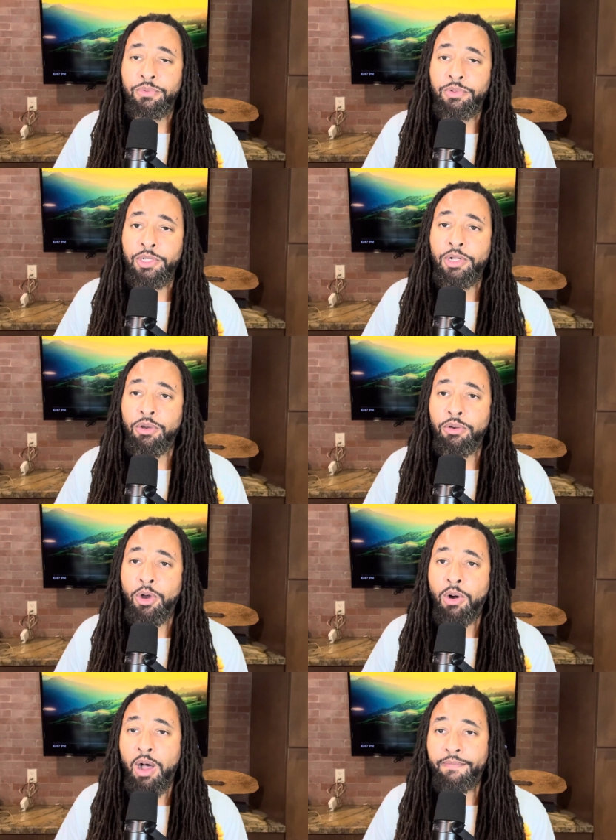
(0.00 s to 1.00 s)
you know,
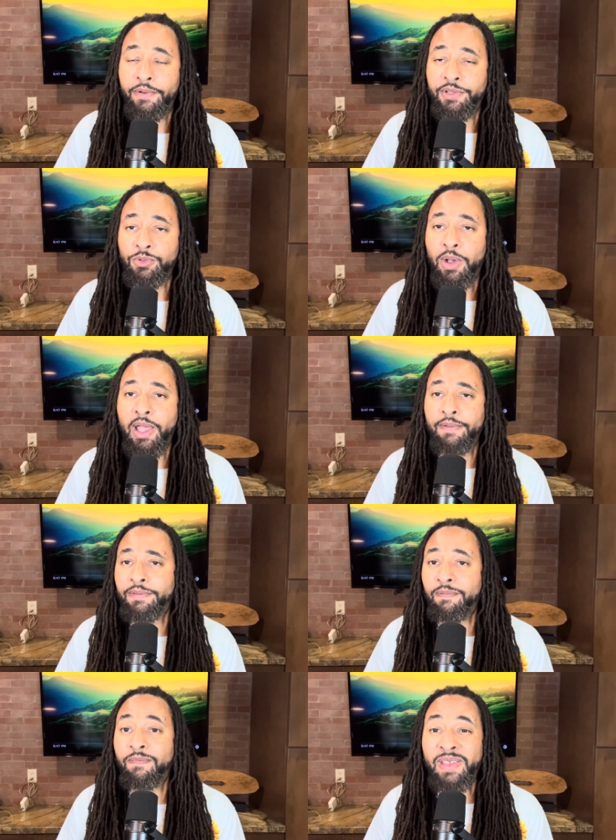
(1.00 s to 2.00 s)
go off on his wife
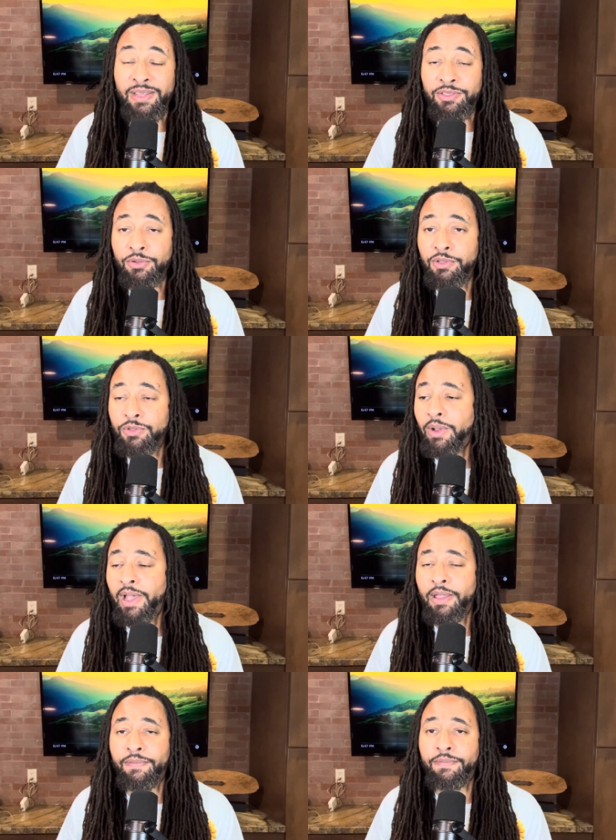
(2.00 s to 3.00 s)
and vent to his
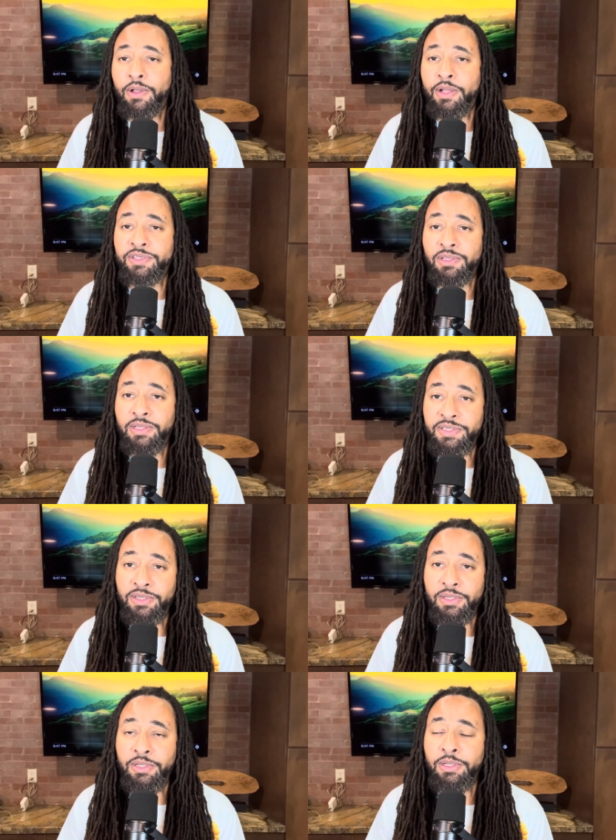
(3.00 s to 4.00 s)
wife
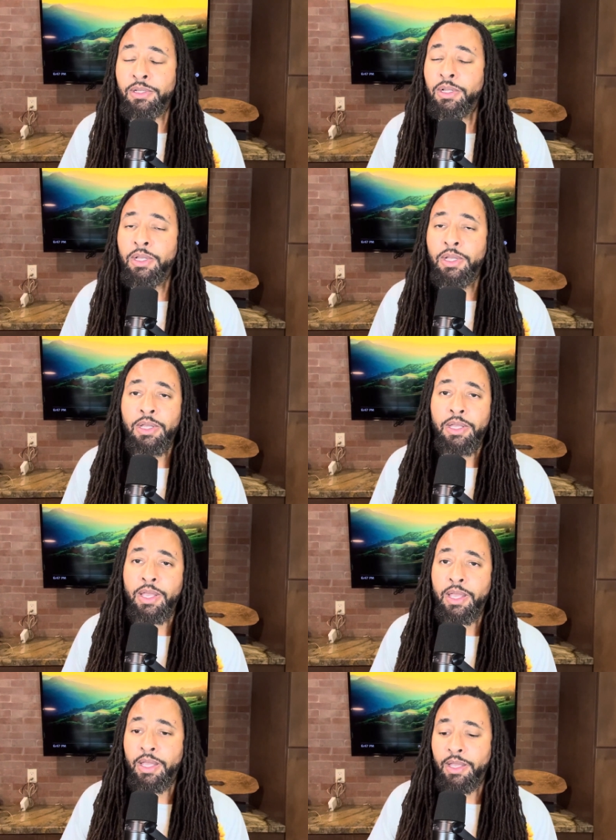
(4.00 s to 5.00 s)
unsolicited
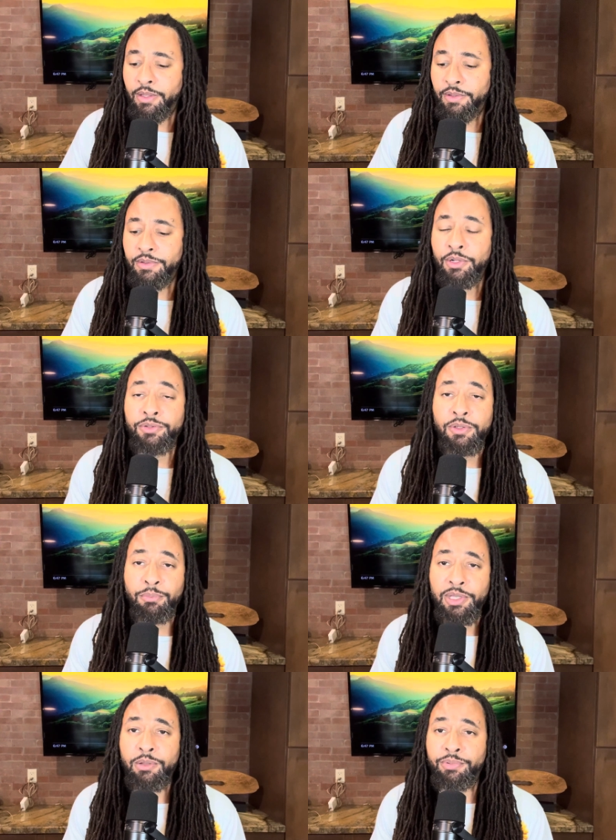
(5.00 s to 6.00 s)
and you know to
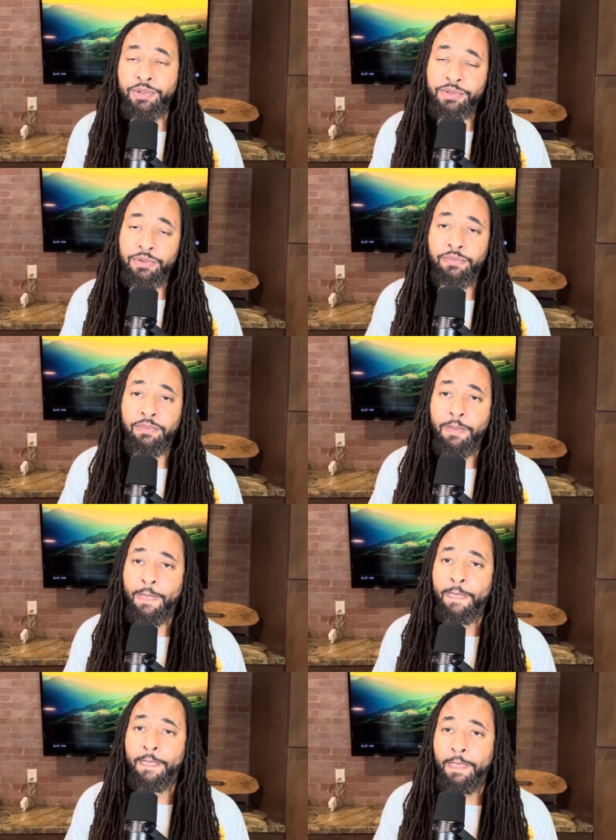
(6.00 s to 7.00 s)
be abusive
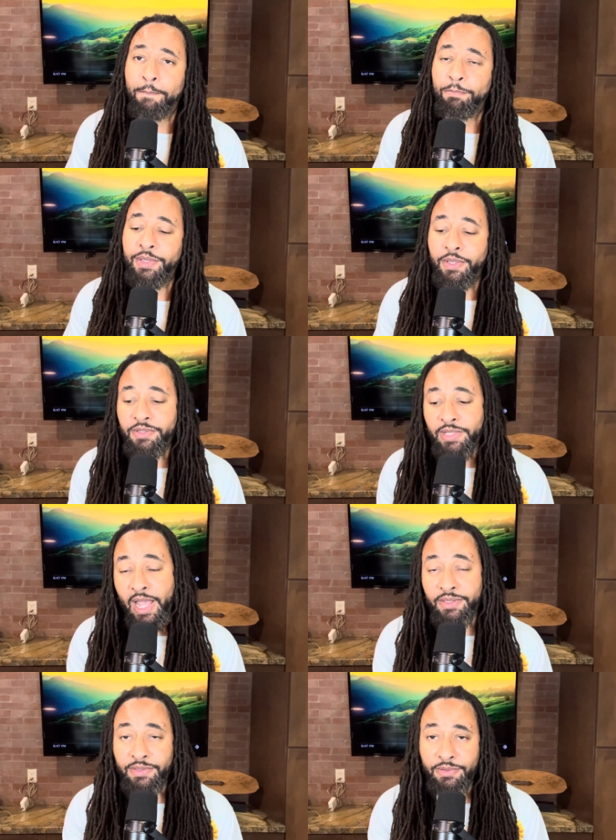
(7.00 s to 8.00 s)
because
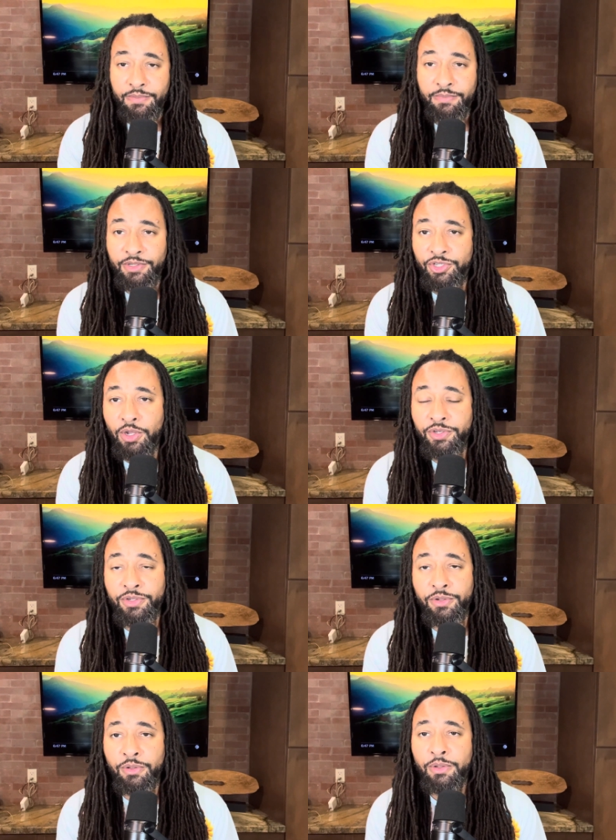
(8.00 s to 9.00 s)
that's the
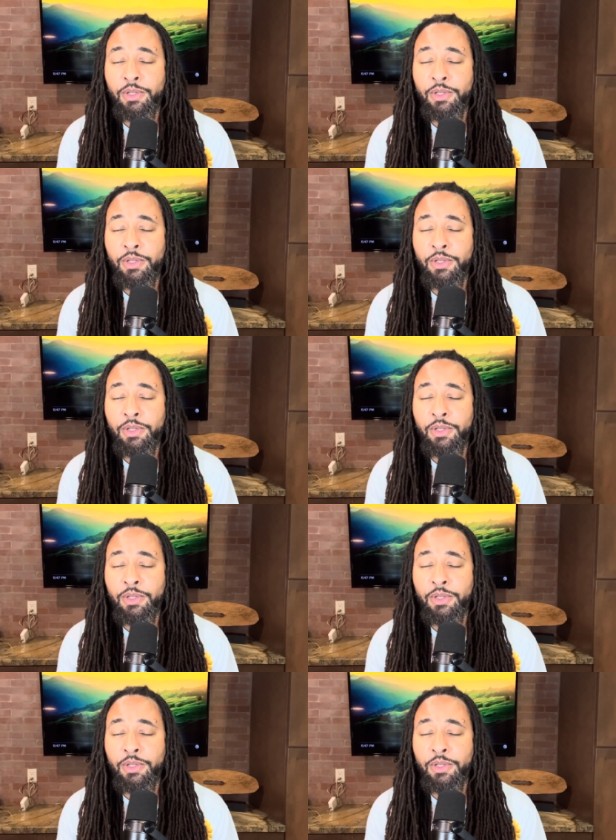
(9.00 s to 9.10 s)
structure